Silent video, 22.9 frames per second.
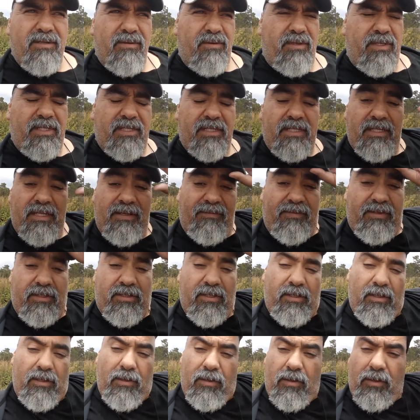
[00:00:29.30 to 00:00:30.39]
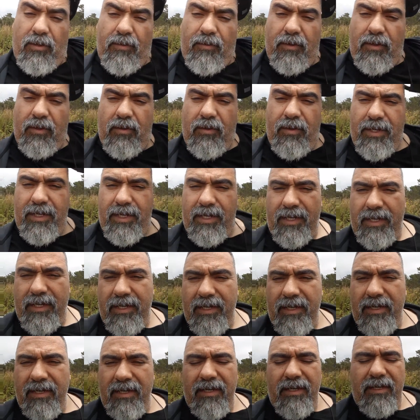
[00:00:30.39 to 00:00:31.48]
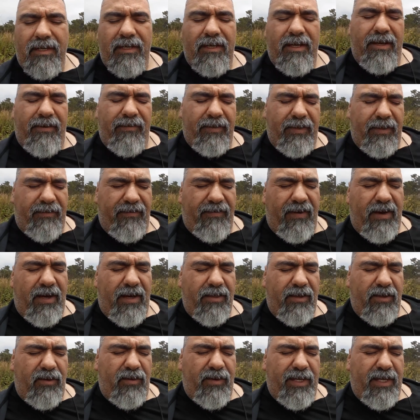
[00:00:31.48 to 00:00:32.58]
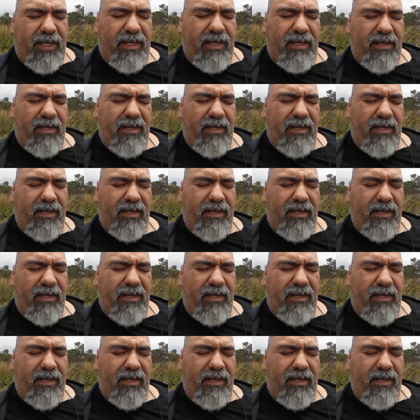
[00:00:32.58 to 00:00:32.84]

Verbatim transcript: we'll just lift it to the Lord real quick. Heavenly Father, we